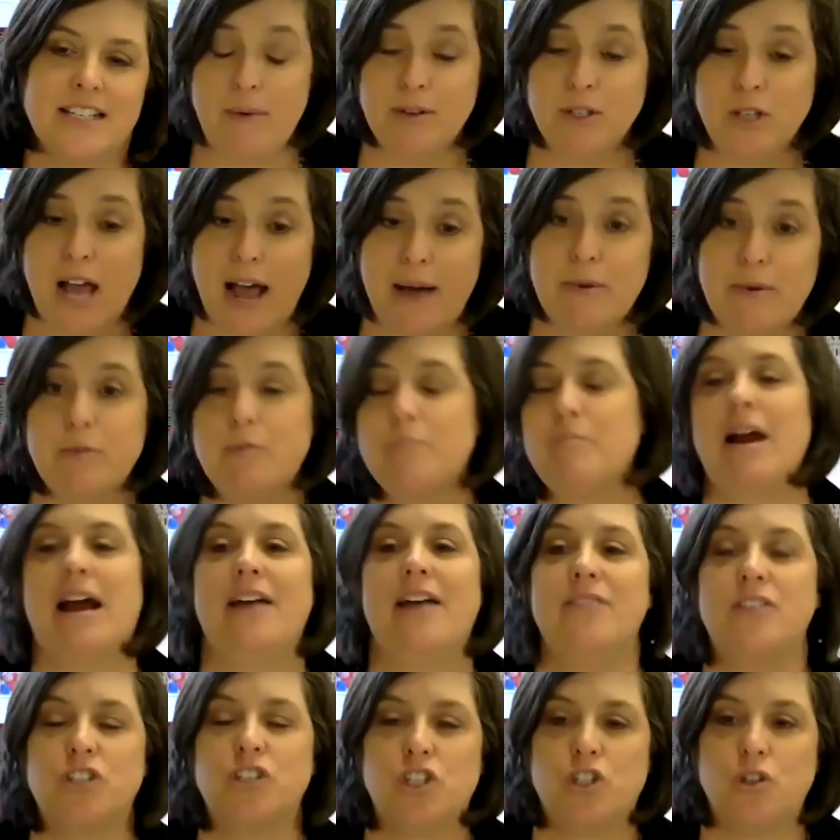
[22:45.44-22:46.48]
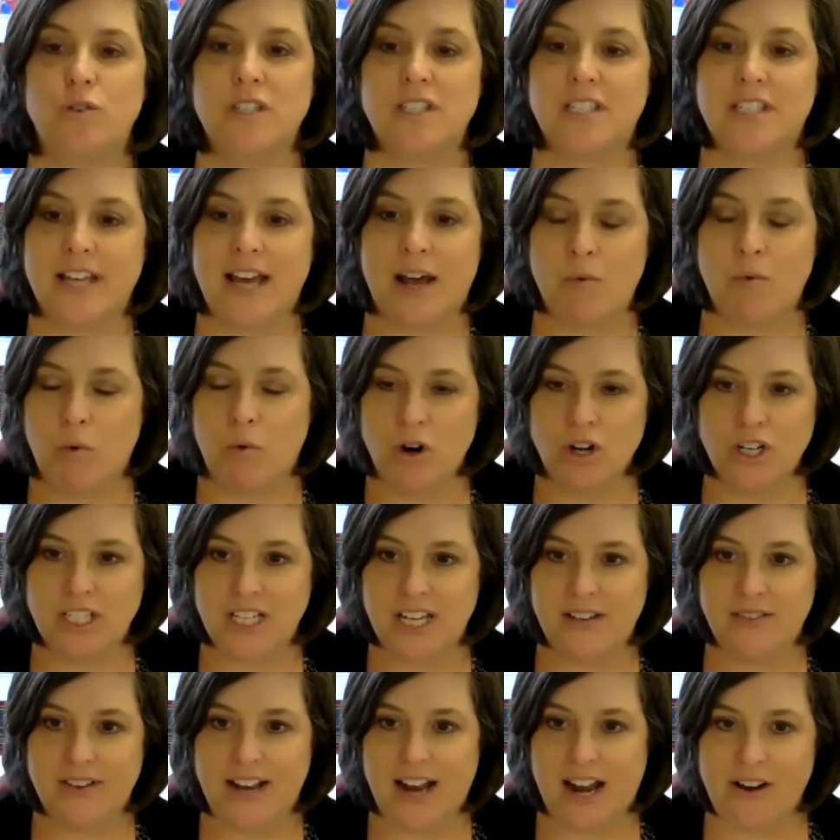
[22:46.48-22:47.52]
would remind the students that weren't
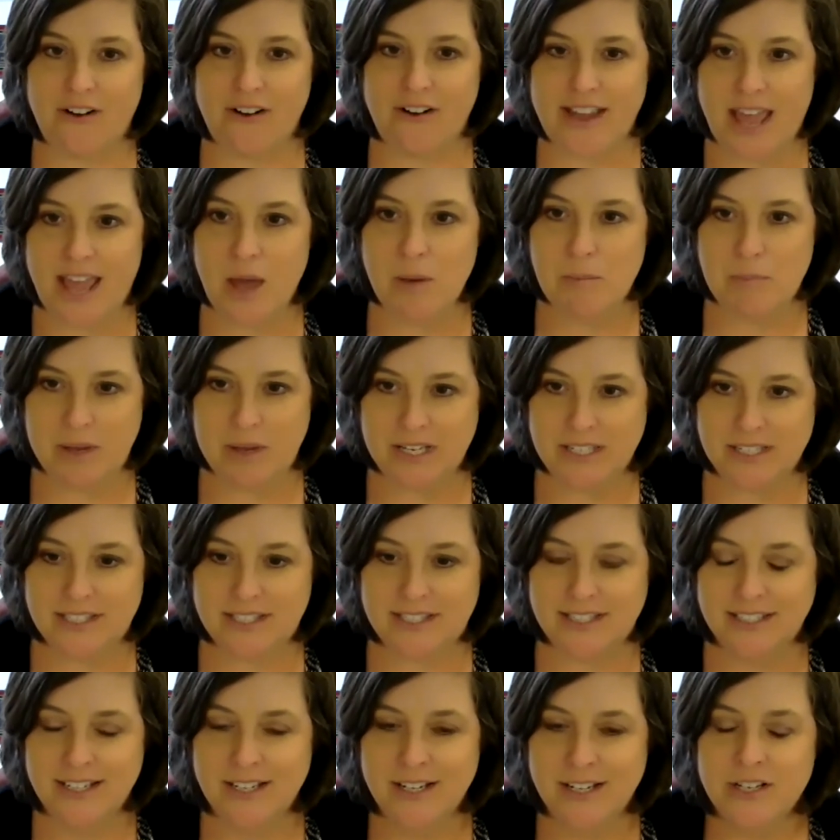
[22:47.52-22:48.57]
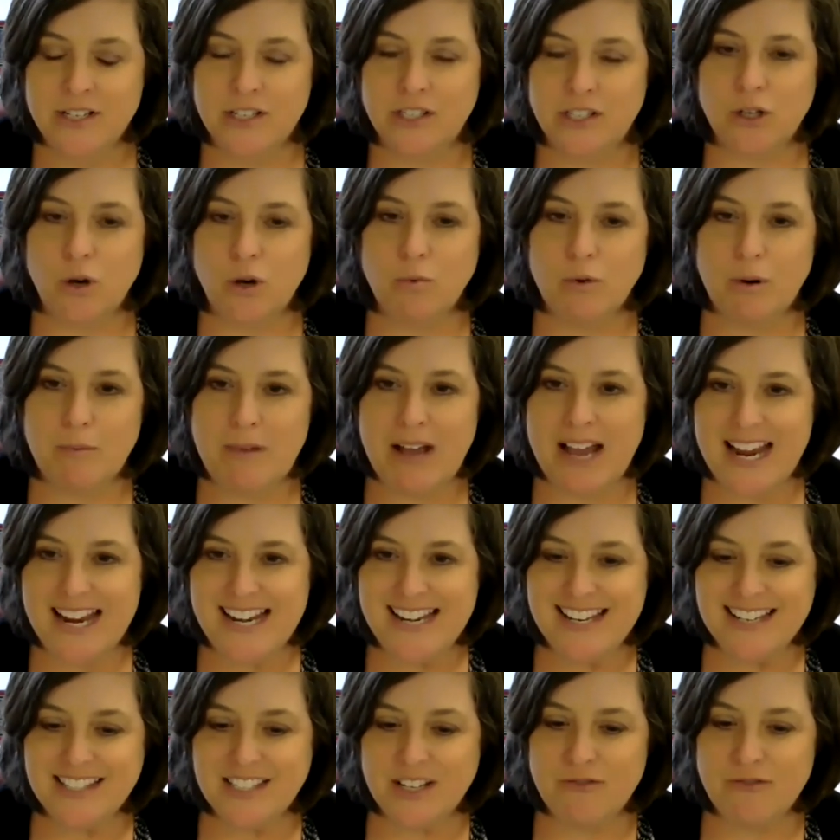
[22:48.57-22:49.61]
even on our campus. So
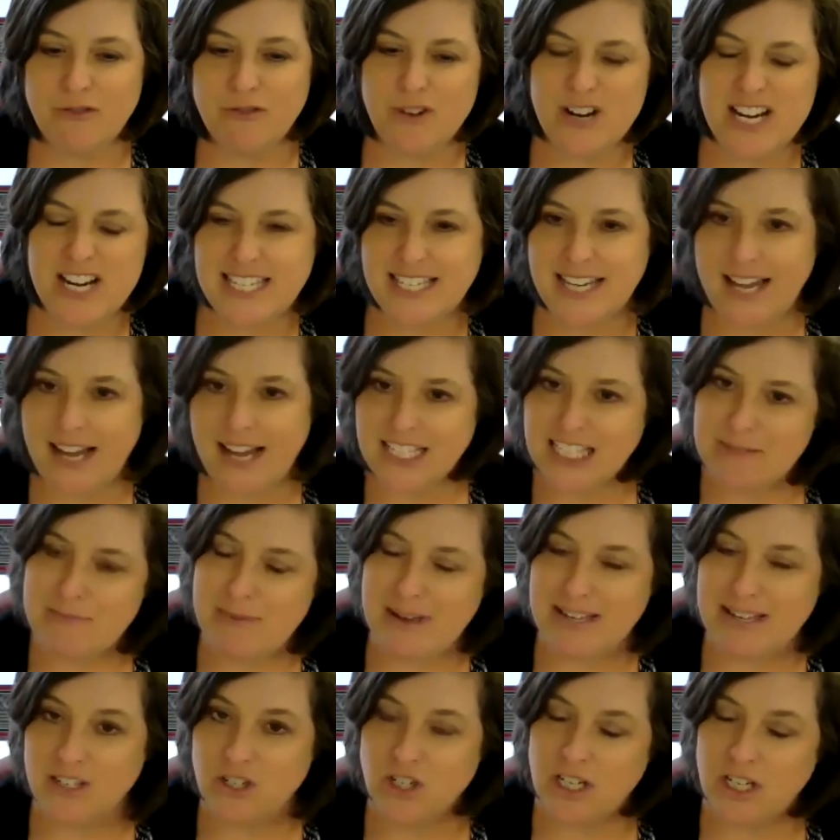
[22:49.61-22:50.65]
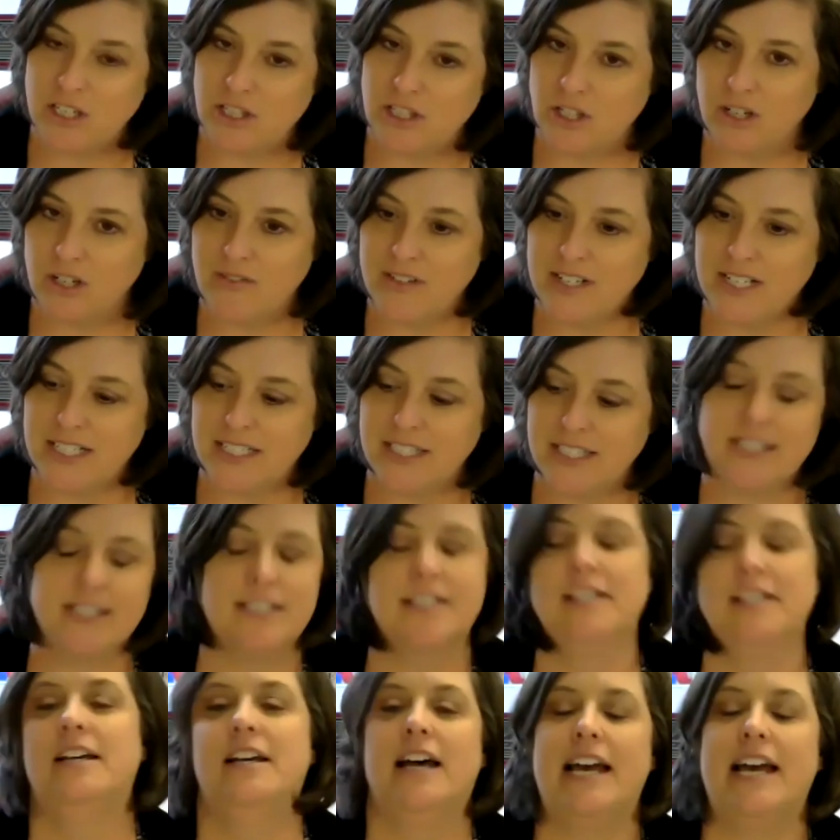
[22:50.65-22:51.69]
Remind is a free text messaging service,
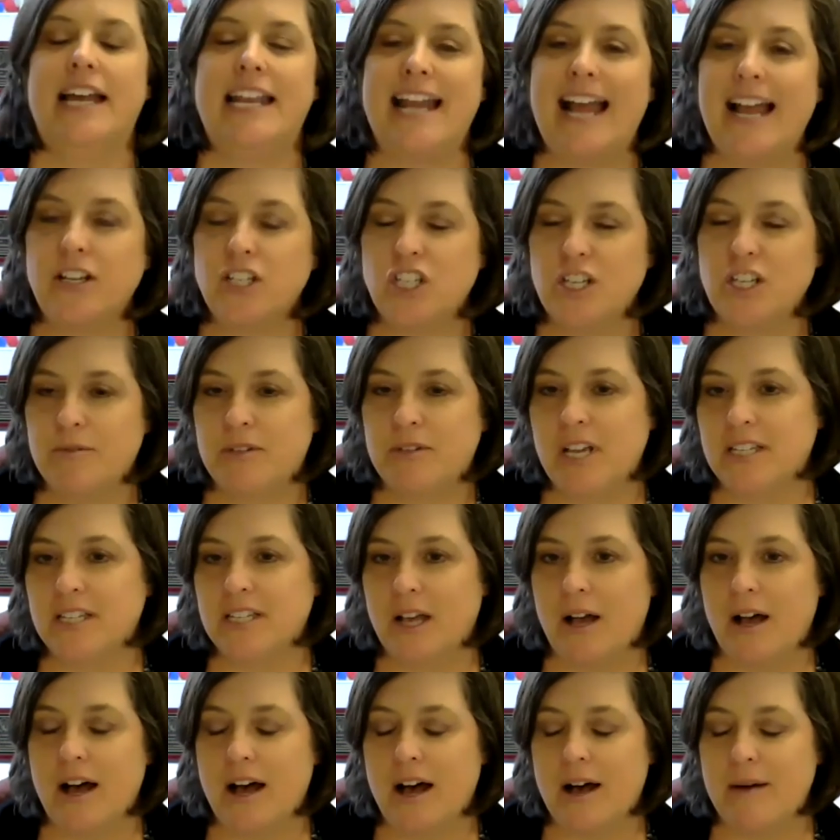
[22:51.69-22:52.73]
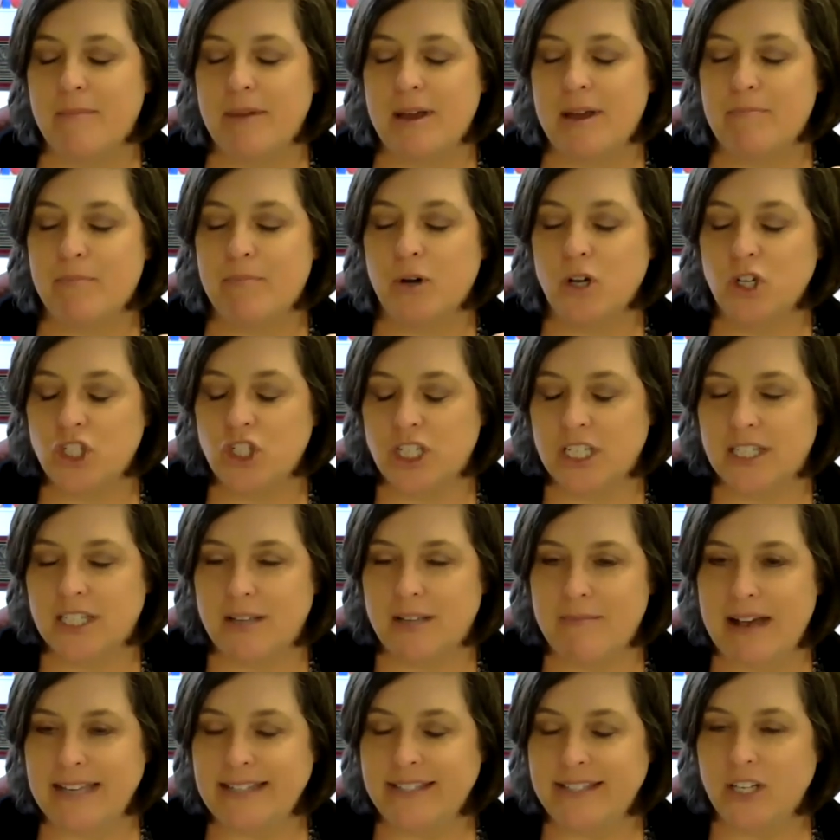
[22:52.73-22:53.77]
and it actually does it pushes a
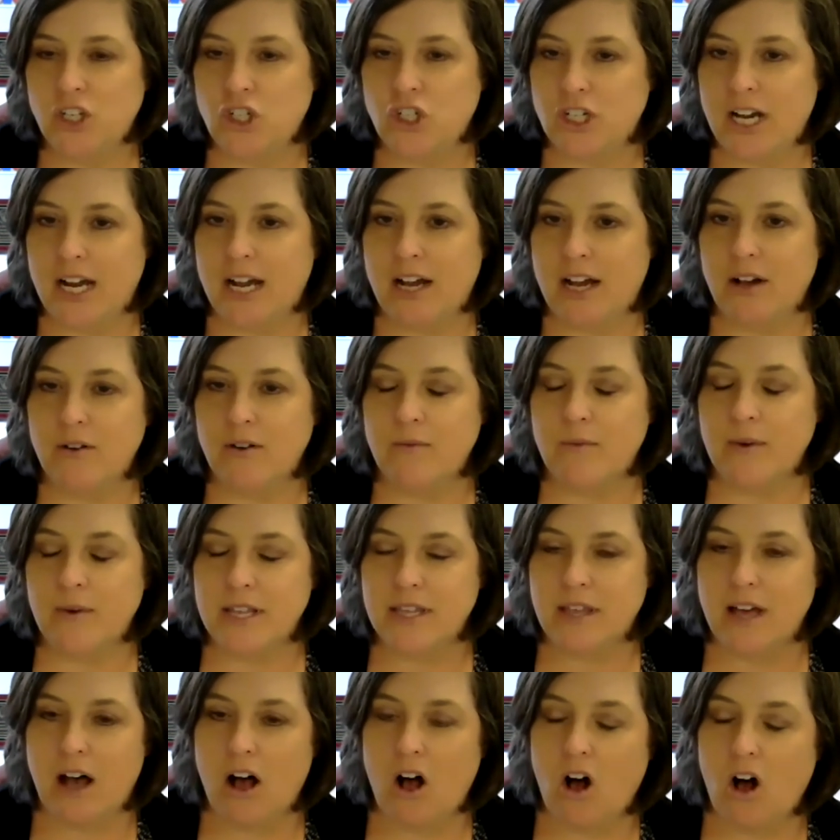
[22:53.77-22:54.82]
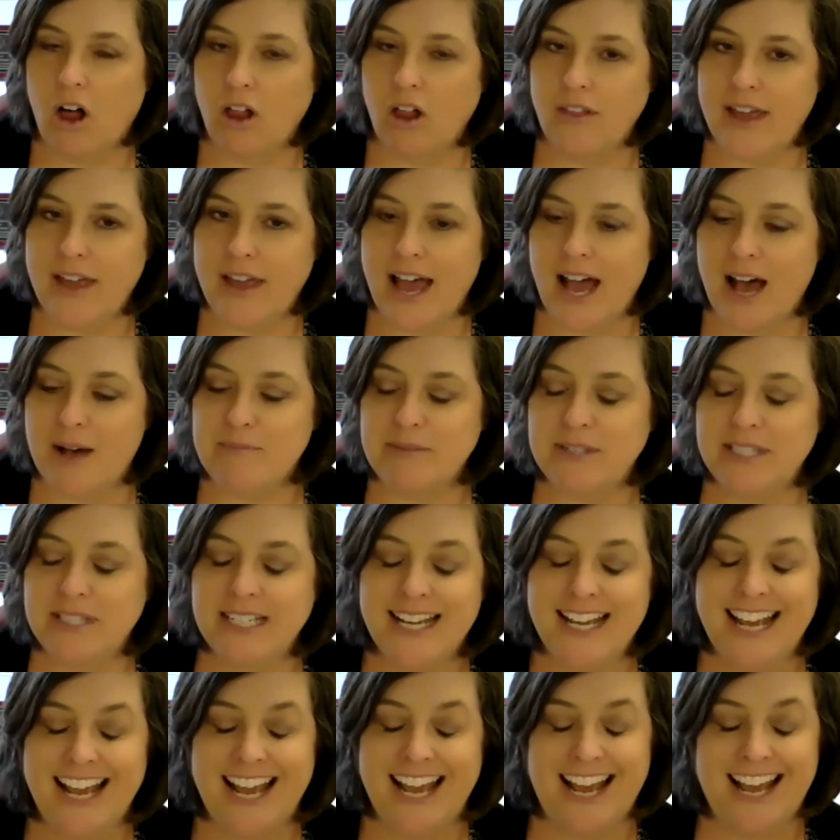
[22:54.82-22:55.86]
message now with all the apps.
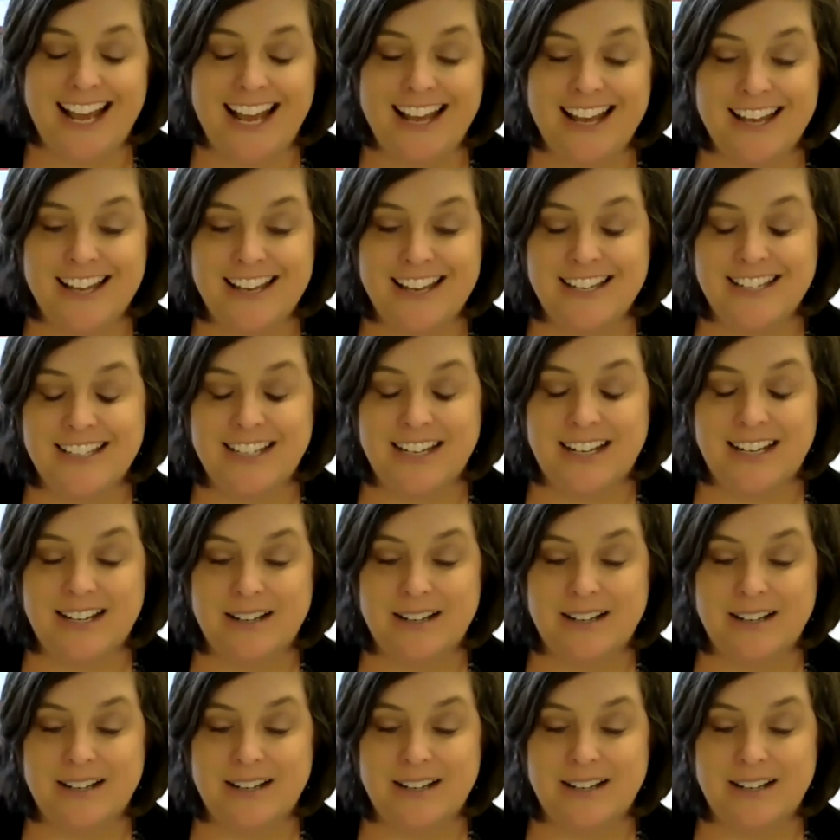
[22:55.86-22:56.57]
And